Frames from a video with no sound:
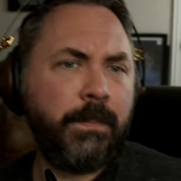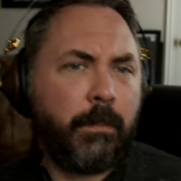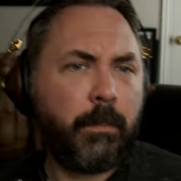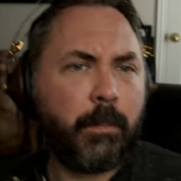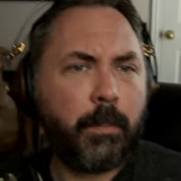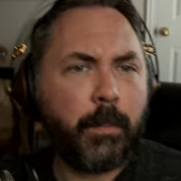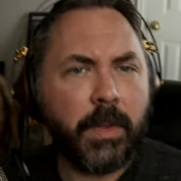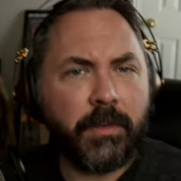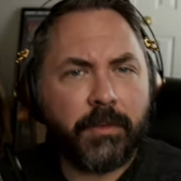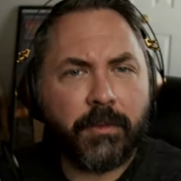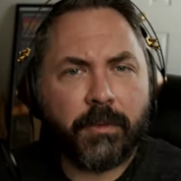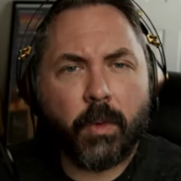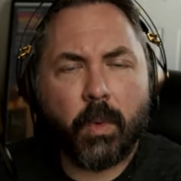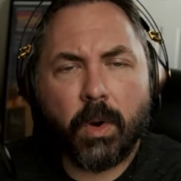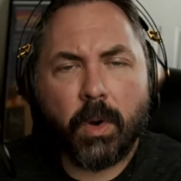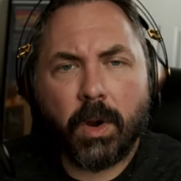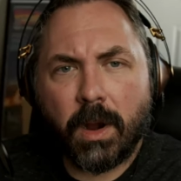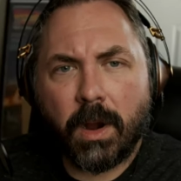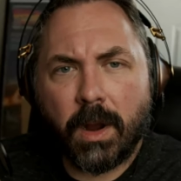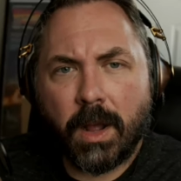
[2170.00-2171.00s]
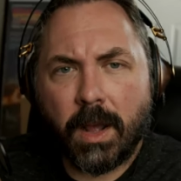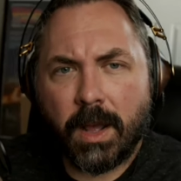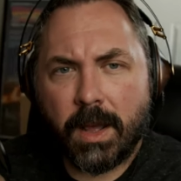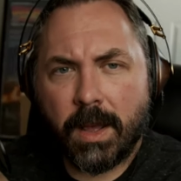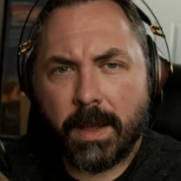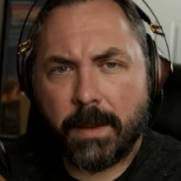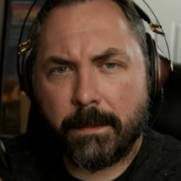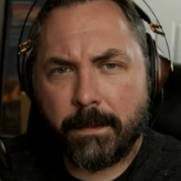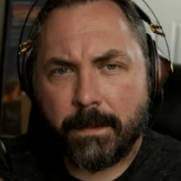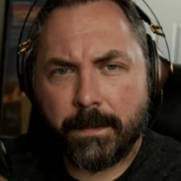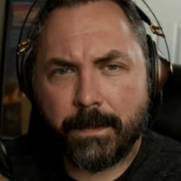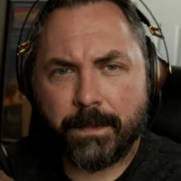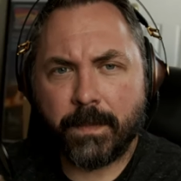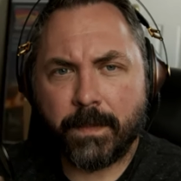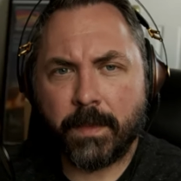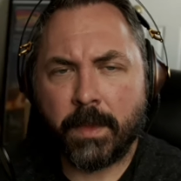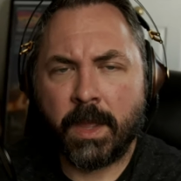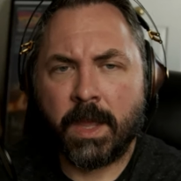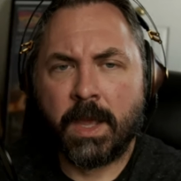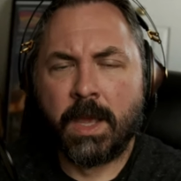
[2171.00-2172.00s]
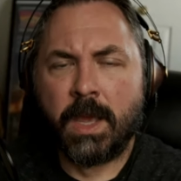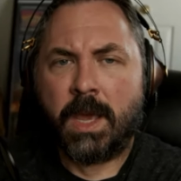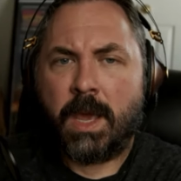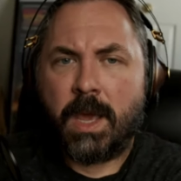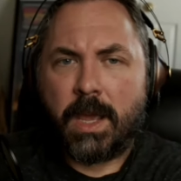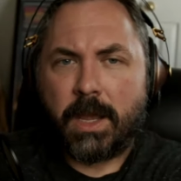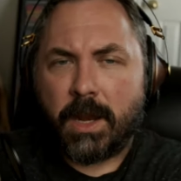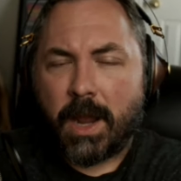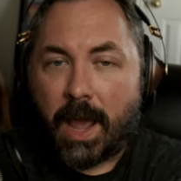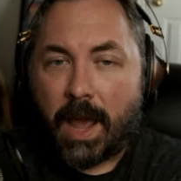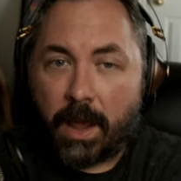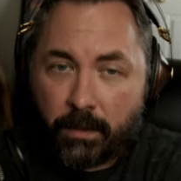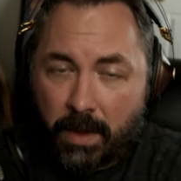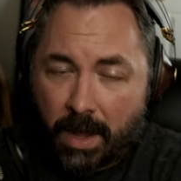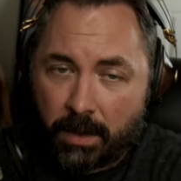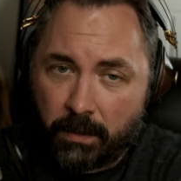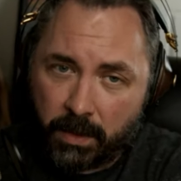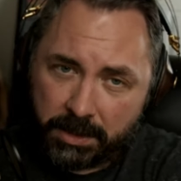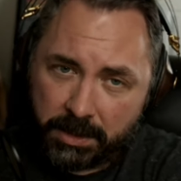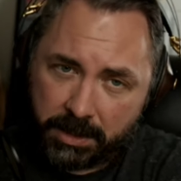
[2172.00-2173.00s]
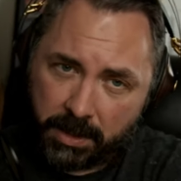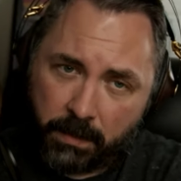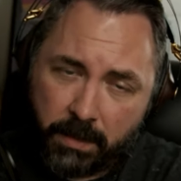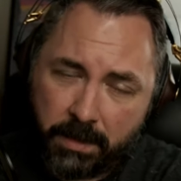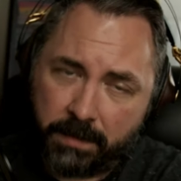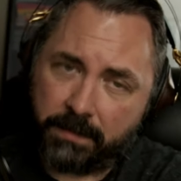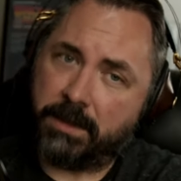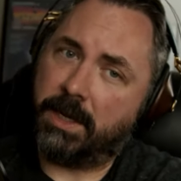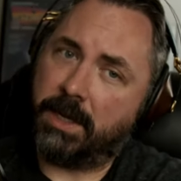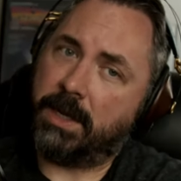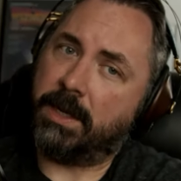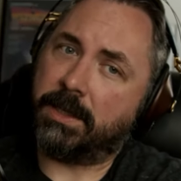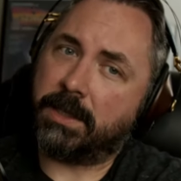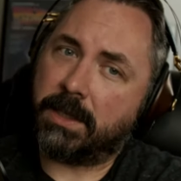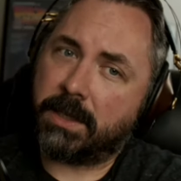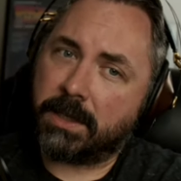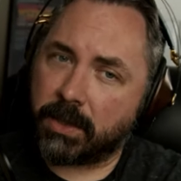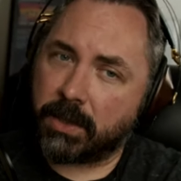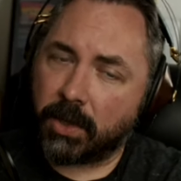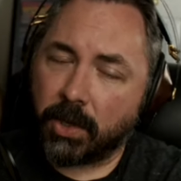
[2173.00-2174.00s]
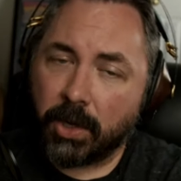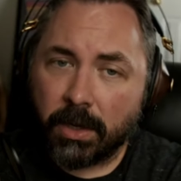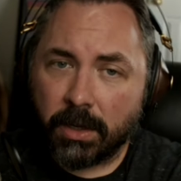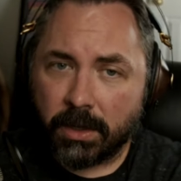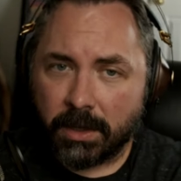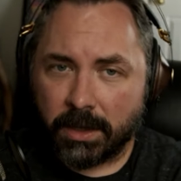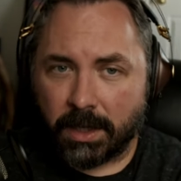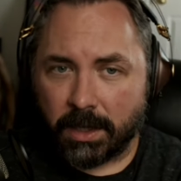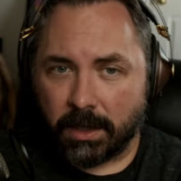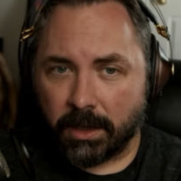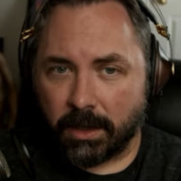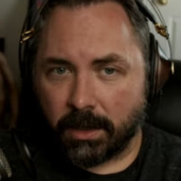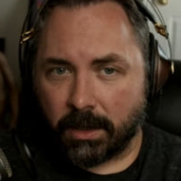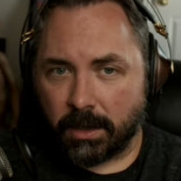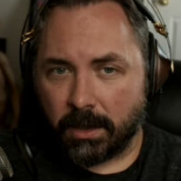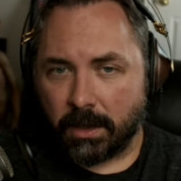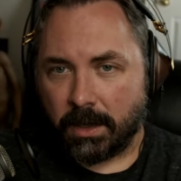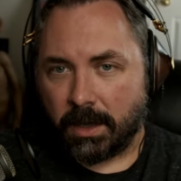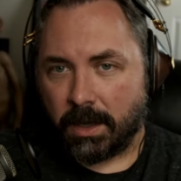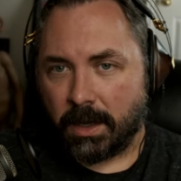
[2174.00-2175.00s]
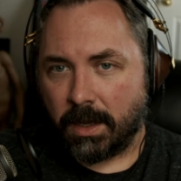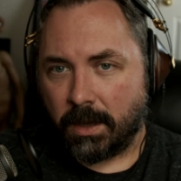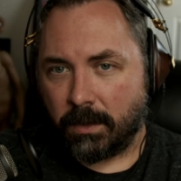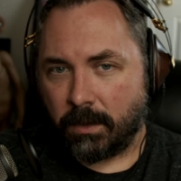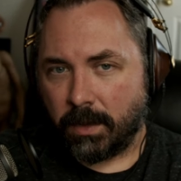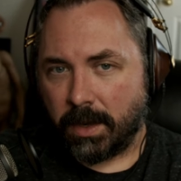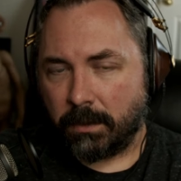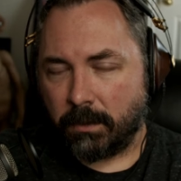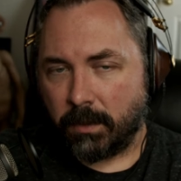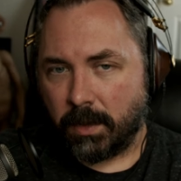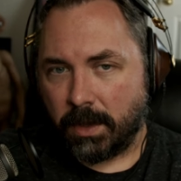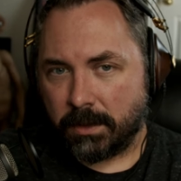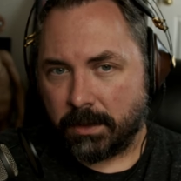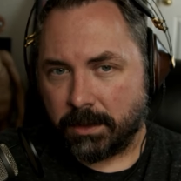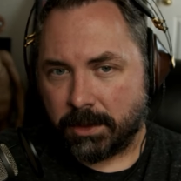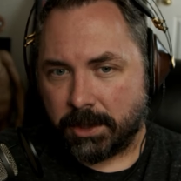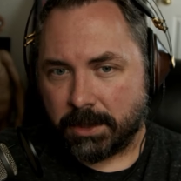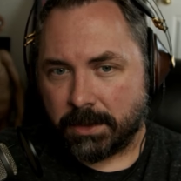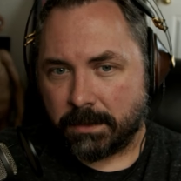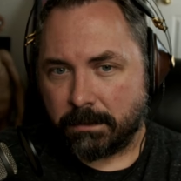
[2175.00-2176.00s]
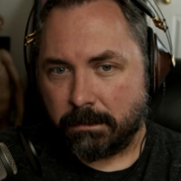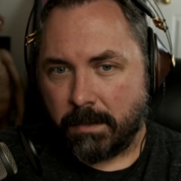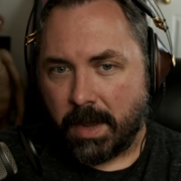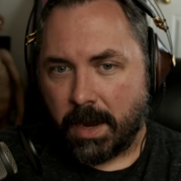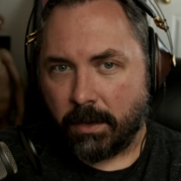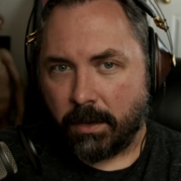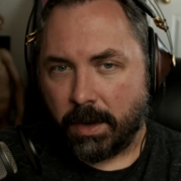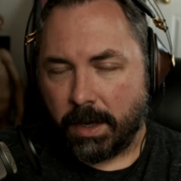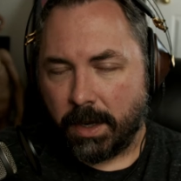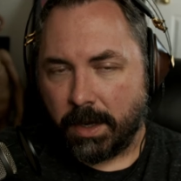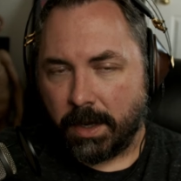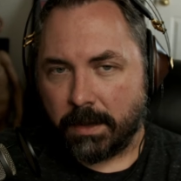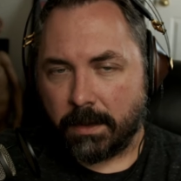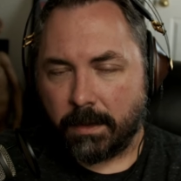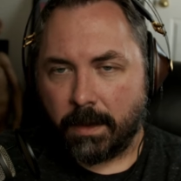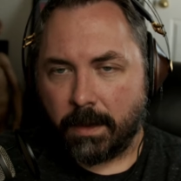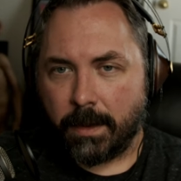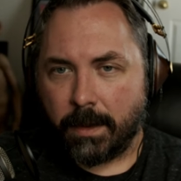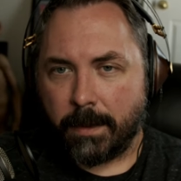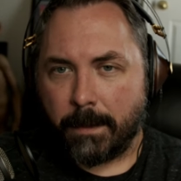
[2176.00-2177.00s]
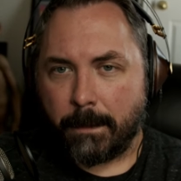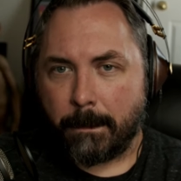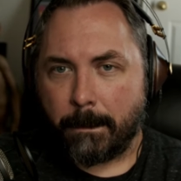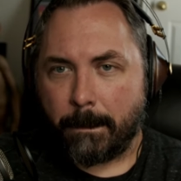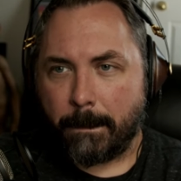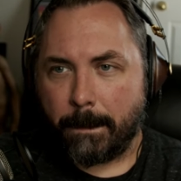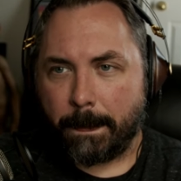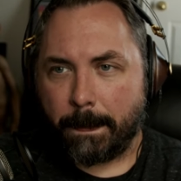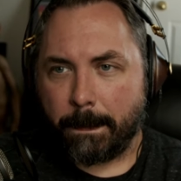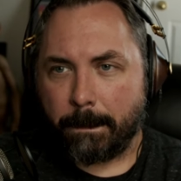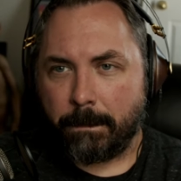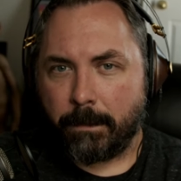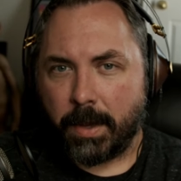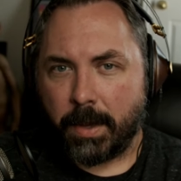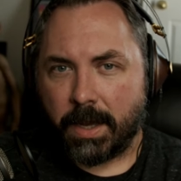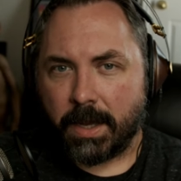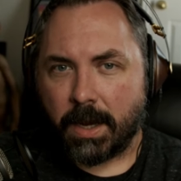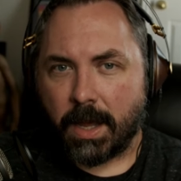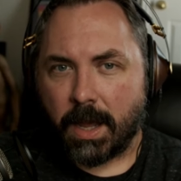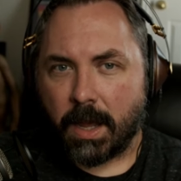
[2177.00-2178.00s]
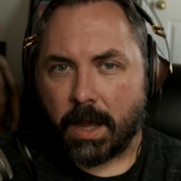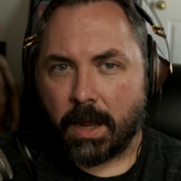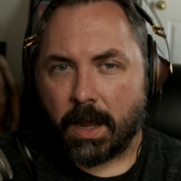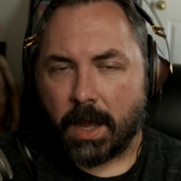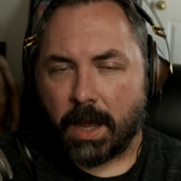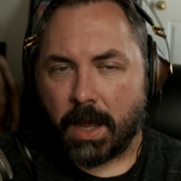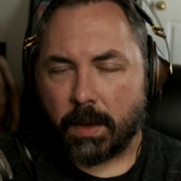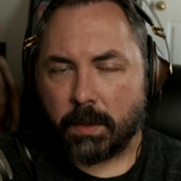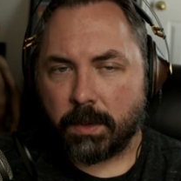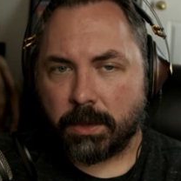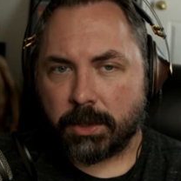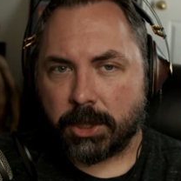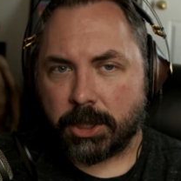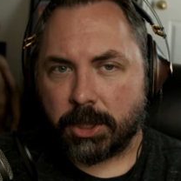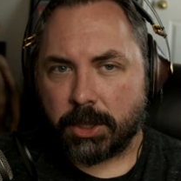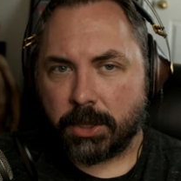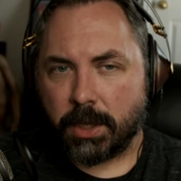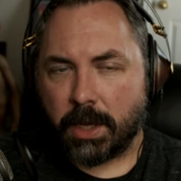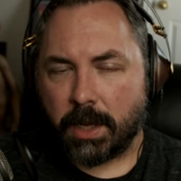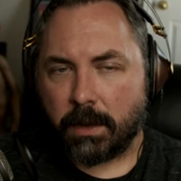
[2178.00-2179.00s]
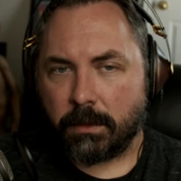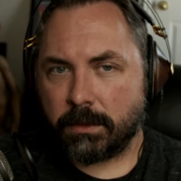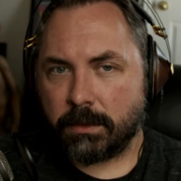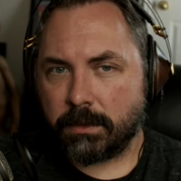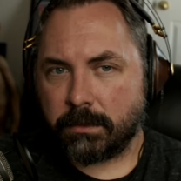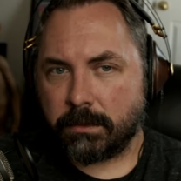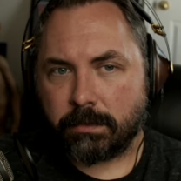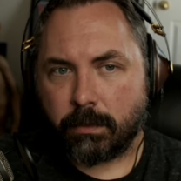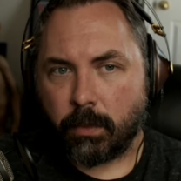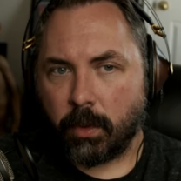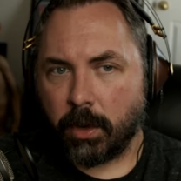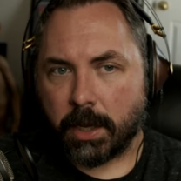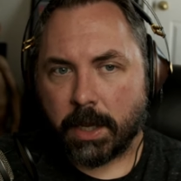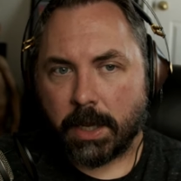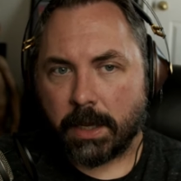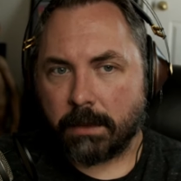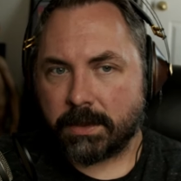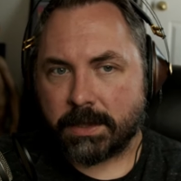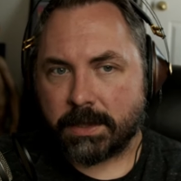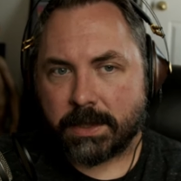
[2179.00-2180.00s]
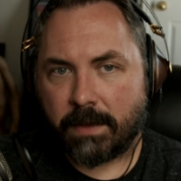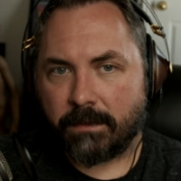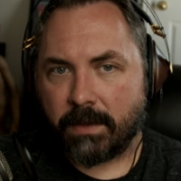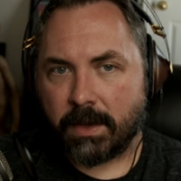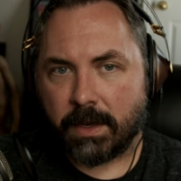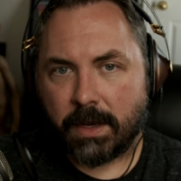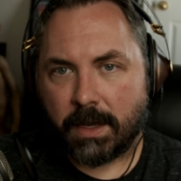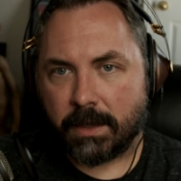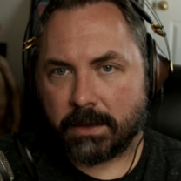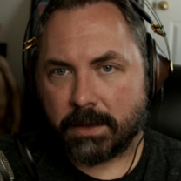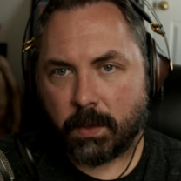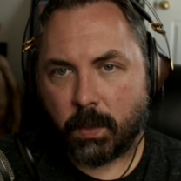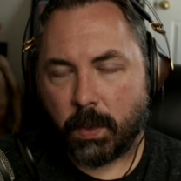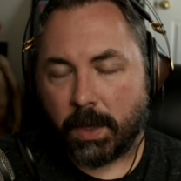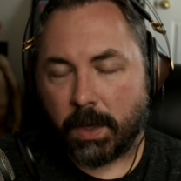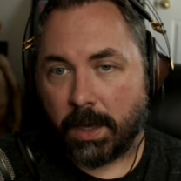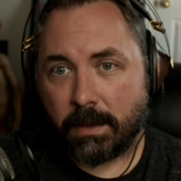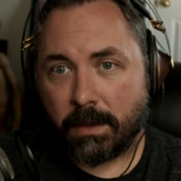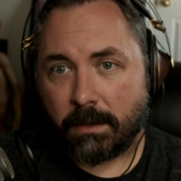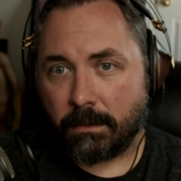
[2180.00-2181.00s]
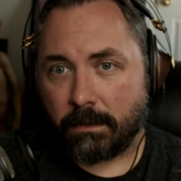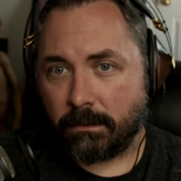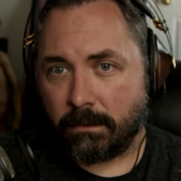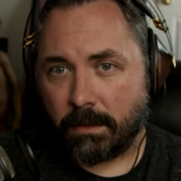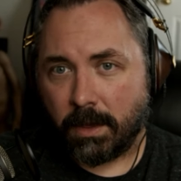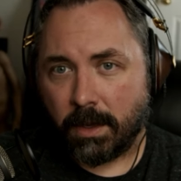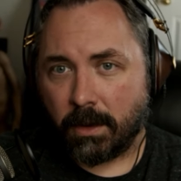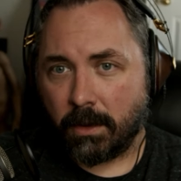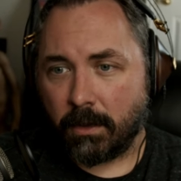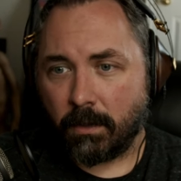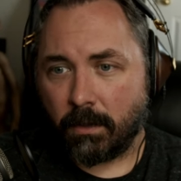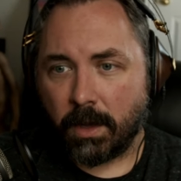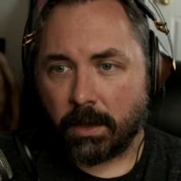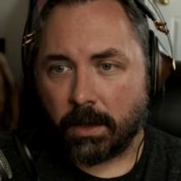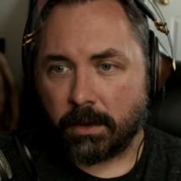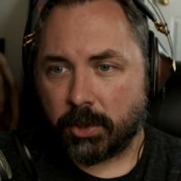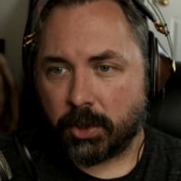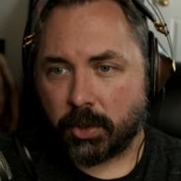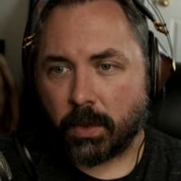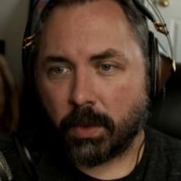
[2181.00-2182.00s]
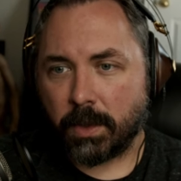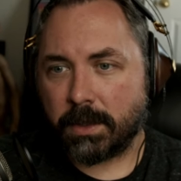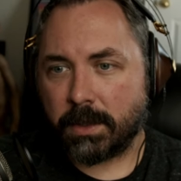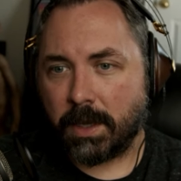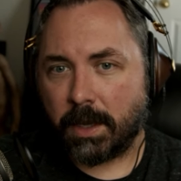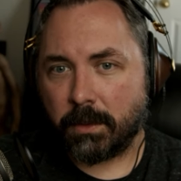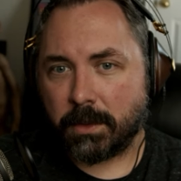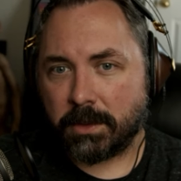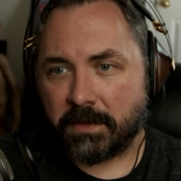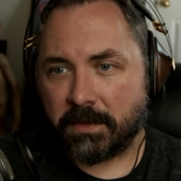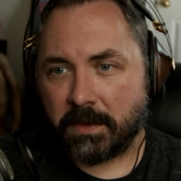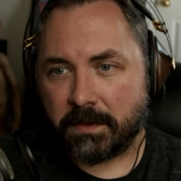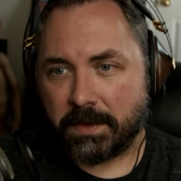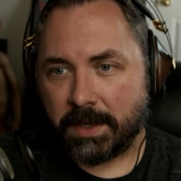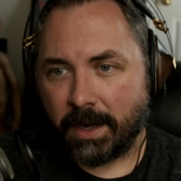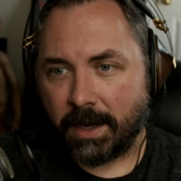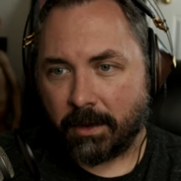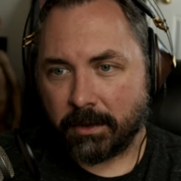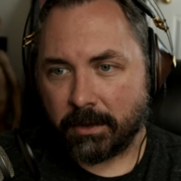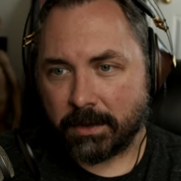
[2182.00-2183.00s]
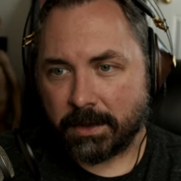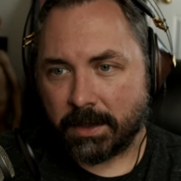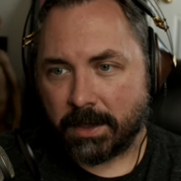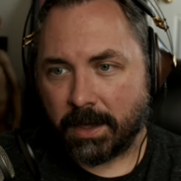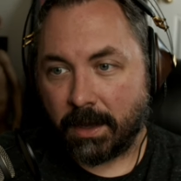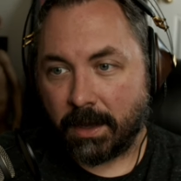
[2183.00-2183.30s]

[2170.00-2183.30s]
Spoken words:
Before, you know, I wish I would have changed this earlier when we were just married. But I was working 7 days a week. You know, a short day was 15 hours a day,